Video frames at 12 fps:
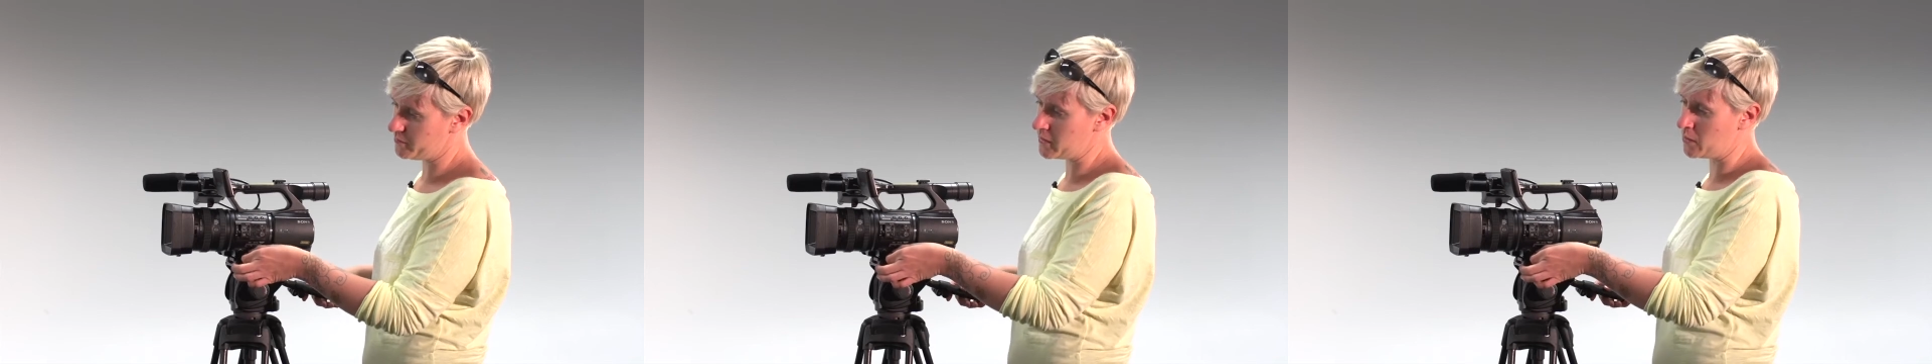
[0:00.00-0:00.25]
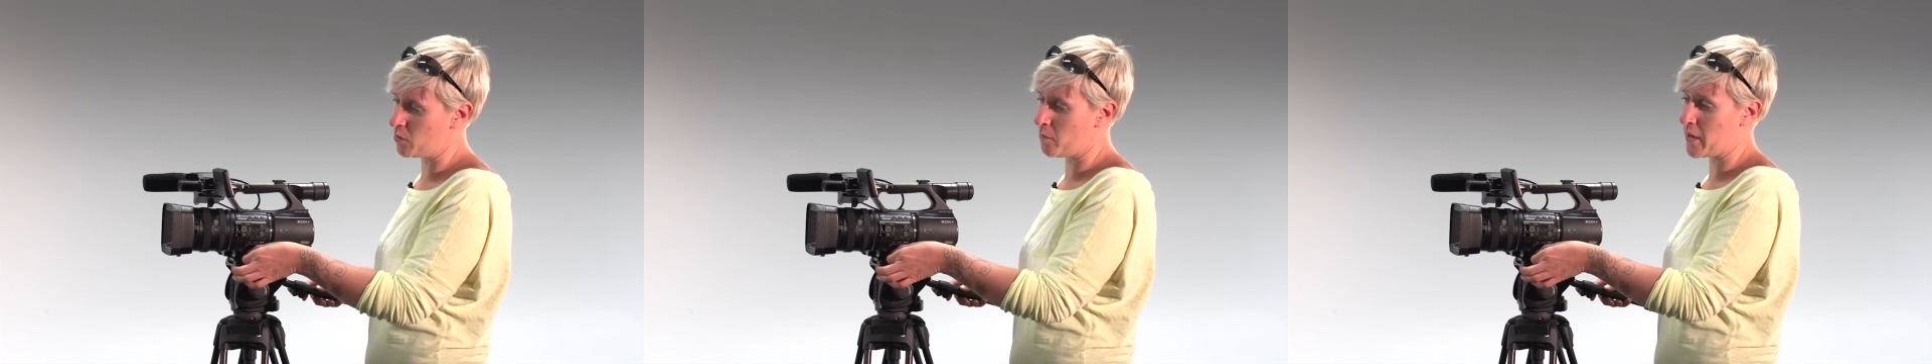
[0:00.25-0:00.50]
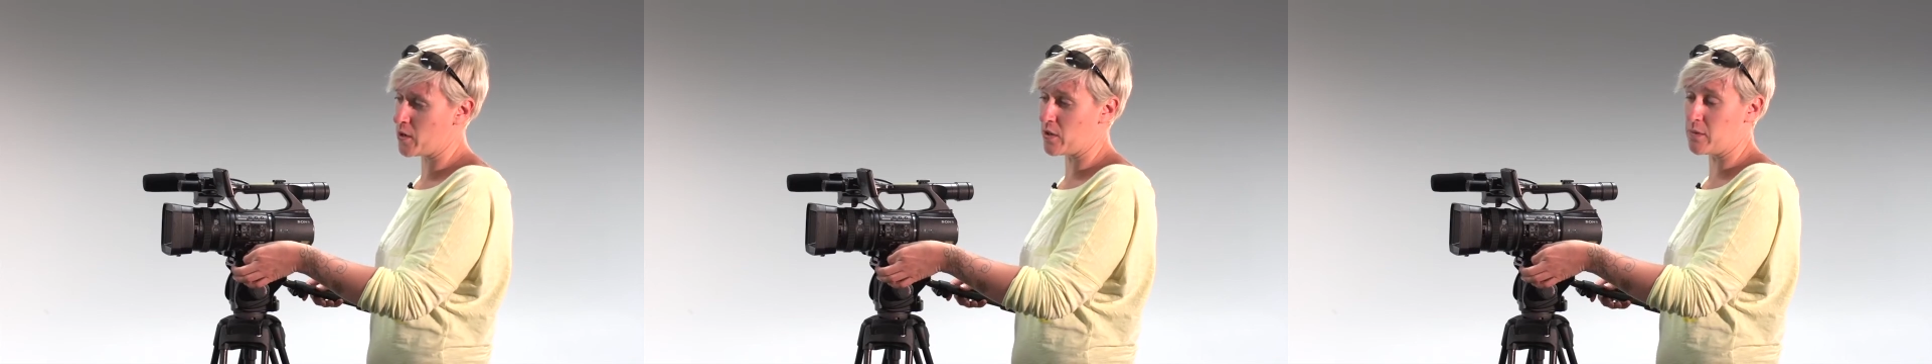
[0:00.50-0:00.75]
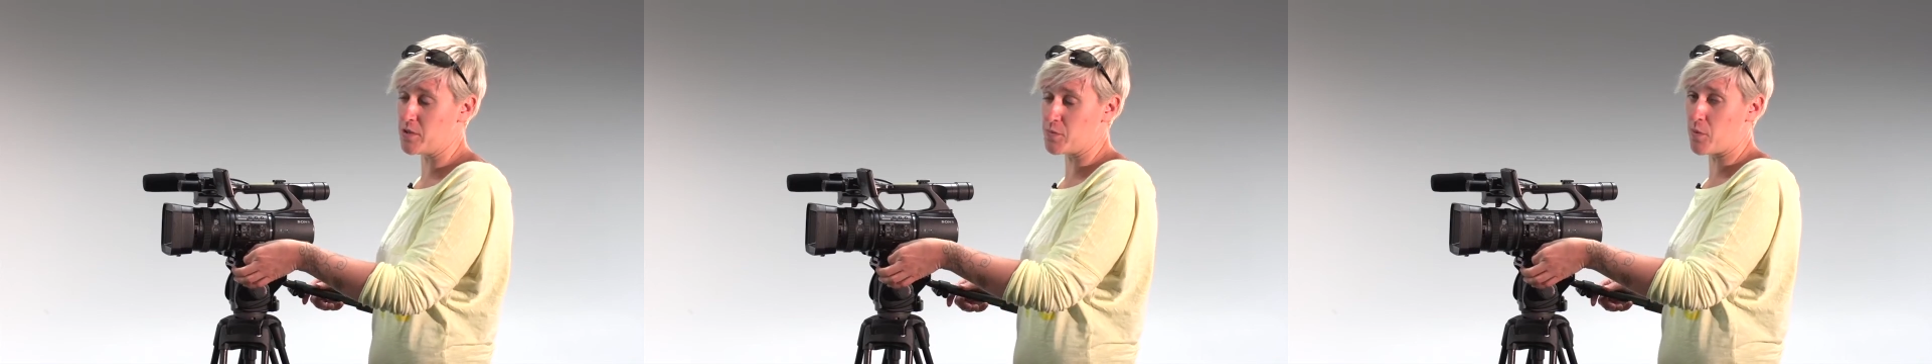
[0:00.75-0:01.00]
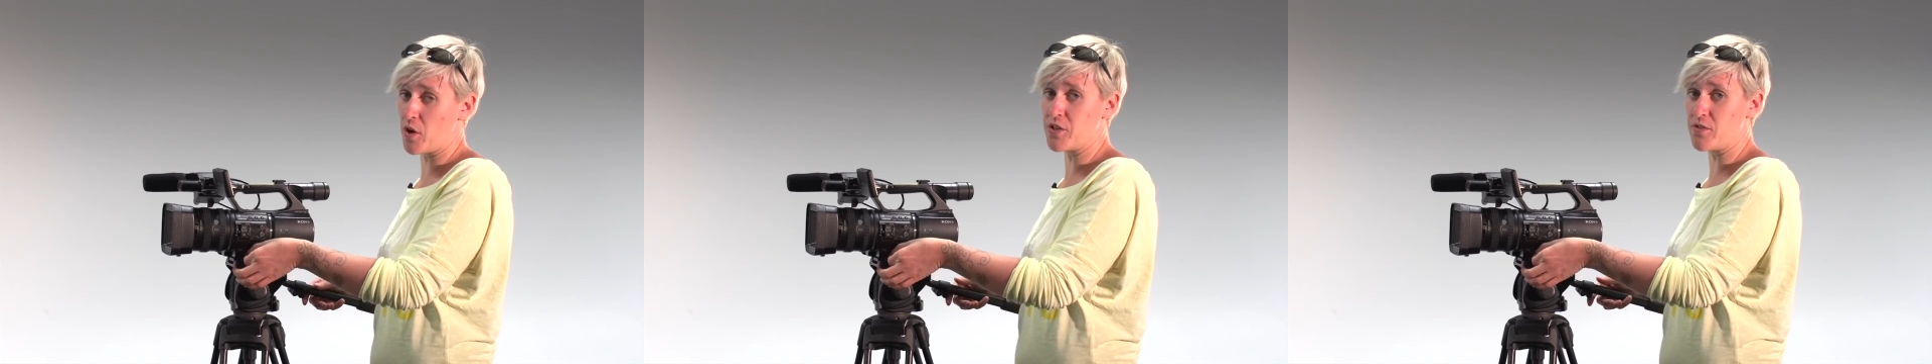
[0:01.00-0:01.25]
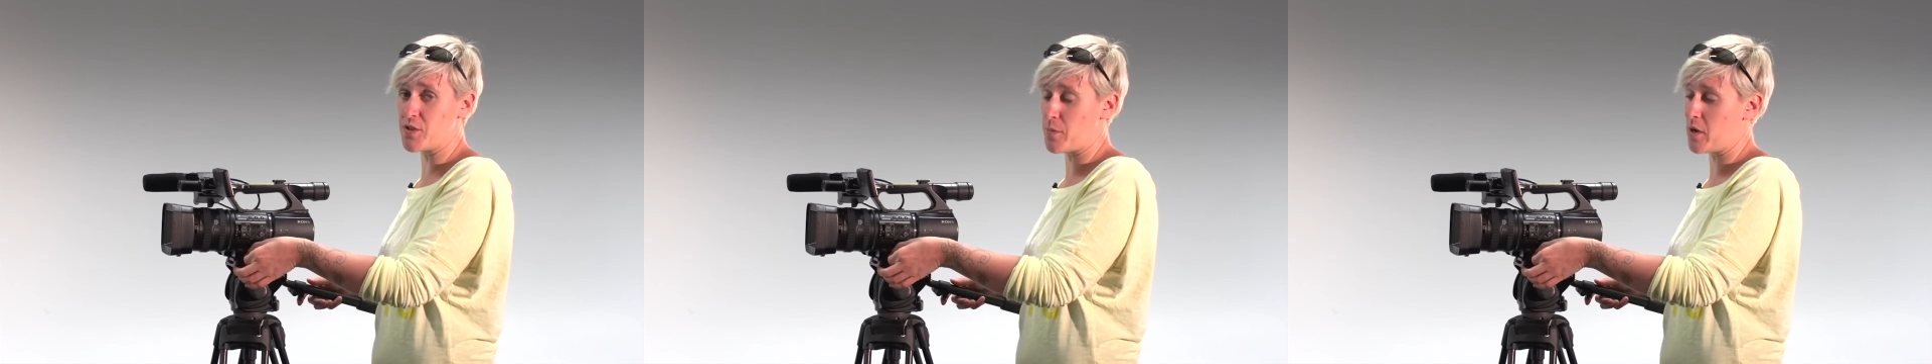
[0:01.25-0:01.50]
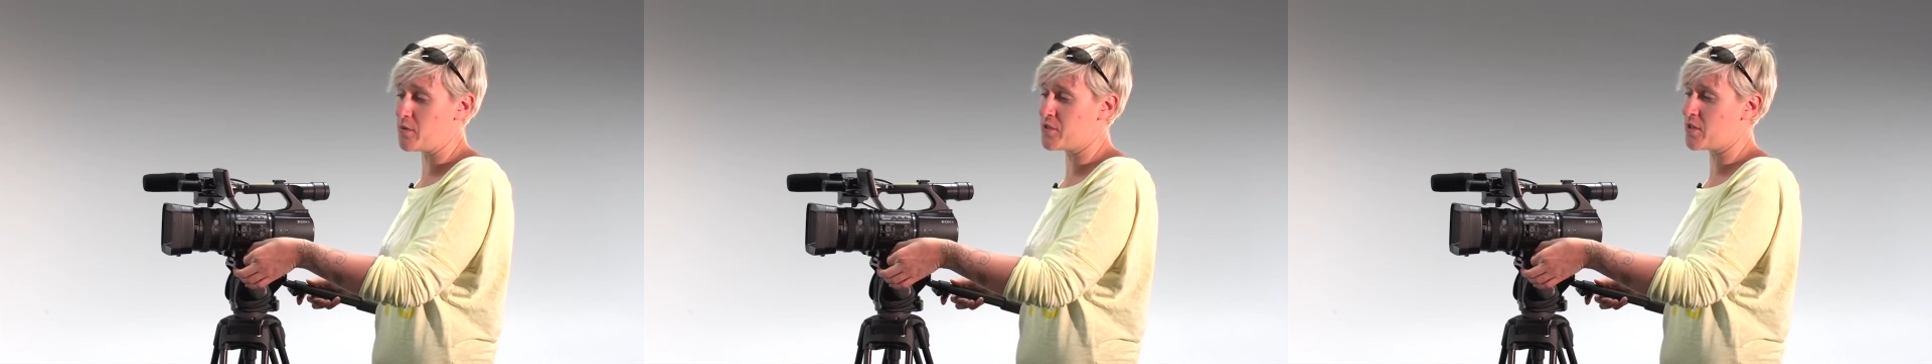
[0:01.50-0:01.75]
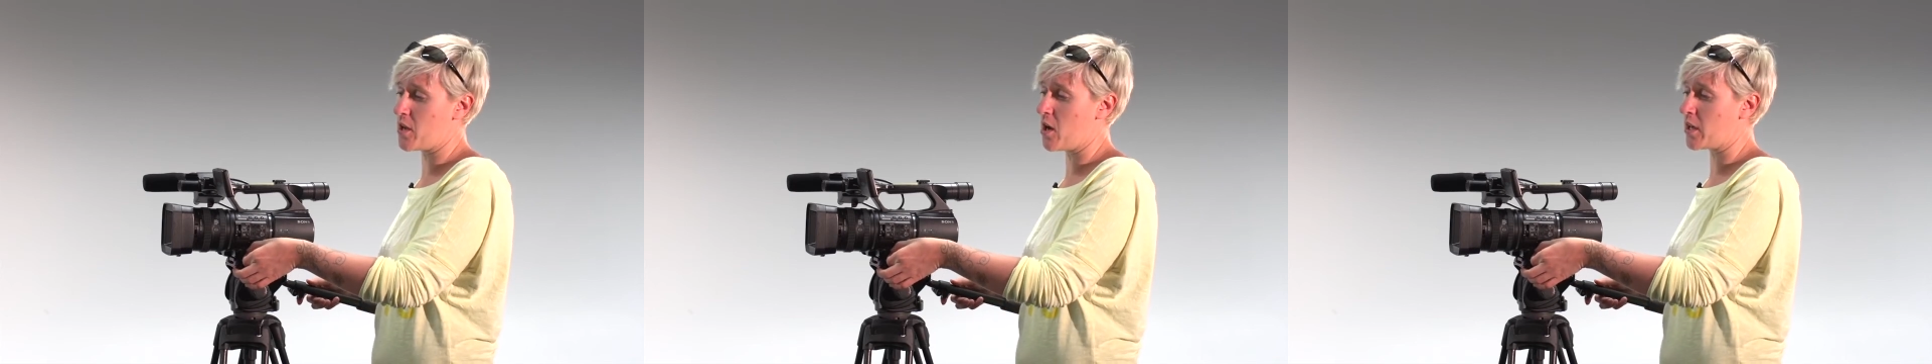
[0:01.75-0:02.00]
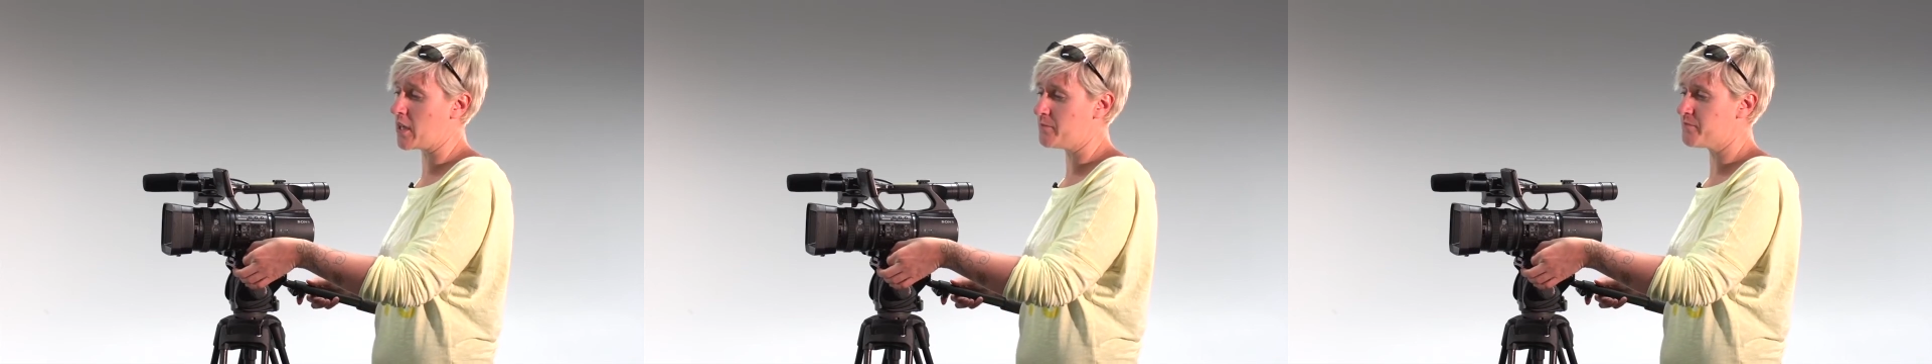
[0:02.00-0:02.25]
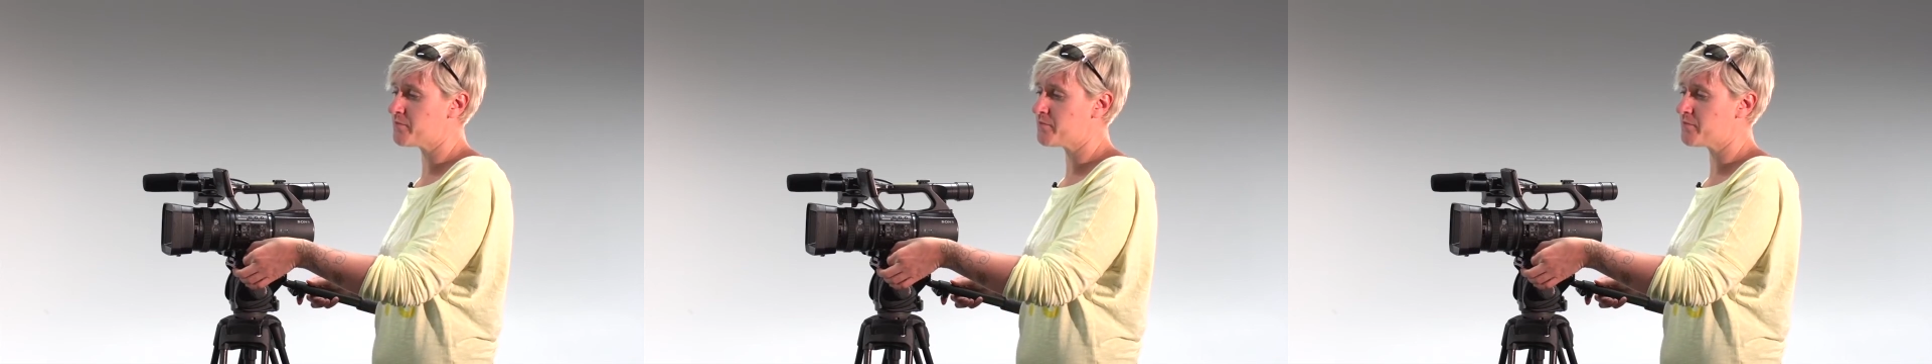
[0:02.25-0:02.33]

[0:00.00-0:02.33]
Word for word: It will make your image brighter as opposed to darker.